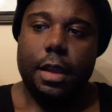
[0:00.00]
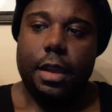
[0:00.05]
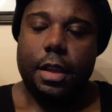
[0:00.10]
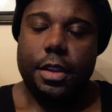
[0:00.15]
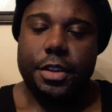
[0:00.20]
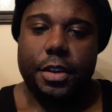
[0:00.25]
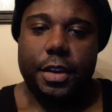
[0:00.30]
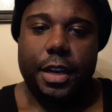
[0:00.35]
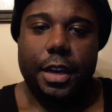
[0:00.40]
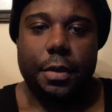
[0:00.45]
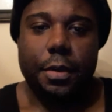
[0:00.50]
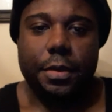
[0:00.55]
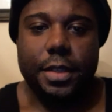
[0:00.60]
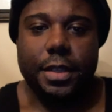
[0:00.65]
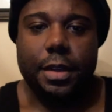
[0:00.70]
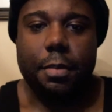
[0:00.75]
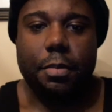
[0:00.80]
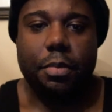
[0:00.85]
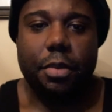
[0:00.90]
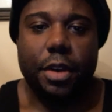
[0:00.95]
So there were
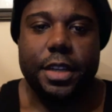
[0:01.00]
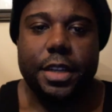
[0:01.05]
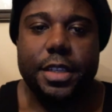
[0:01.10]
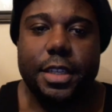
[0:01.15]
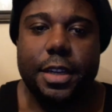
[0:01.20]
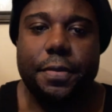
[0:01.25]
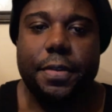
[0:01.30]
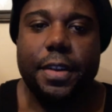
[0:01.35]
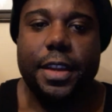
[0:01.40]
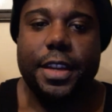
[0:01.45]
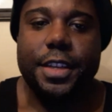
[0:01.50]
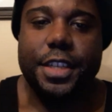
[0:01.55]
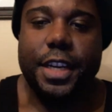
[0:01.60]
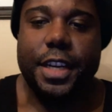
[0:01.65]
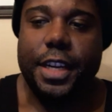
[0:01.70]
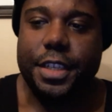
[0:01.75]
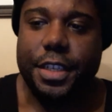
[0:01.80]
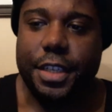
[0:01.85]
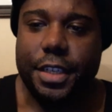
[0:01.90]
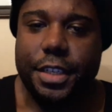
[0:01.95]
some pretty significant
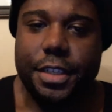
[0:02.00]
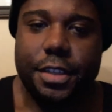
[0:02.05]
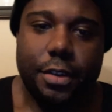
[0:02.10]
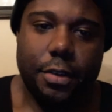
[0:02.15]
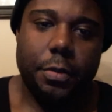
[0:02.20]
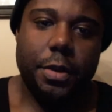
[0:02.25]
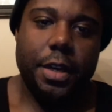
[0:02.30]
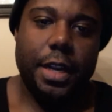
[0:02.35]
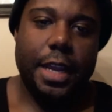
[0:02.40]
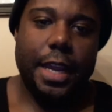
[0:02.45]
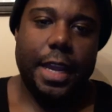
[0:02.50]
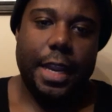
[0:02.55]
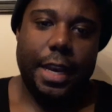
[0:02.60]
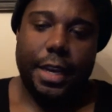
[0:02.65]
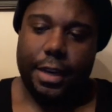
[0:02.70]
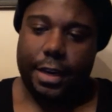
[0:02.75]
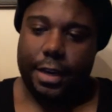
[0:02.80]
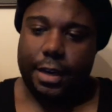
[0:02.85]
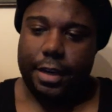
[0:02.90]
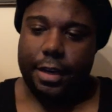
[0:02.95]
changes so I went ahead
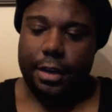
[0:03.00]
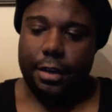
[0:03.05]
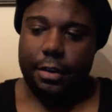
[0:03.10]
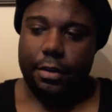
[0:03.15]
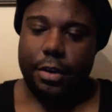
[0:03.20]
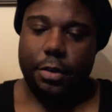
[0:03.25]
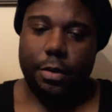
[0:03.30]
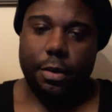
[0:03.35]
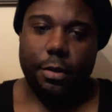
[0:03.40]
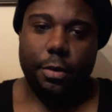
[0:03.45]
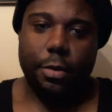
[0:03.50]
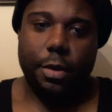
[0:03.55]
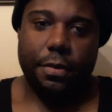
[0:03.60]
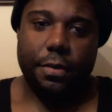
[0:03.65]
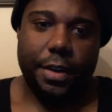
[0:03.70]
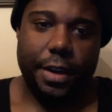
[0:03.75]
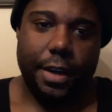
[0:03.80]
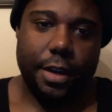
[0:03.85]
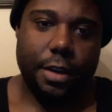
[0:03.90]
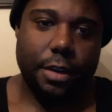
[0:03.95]
and going to do a quick
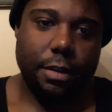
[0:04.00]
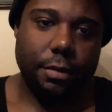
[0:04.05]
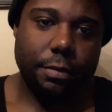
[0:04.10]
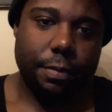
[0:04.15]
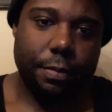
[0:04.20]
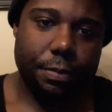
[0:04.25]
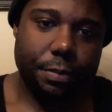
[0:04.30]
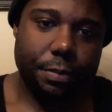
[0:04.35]
video.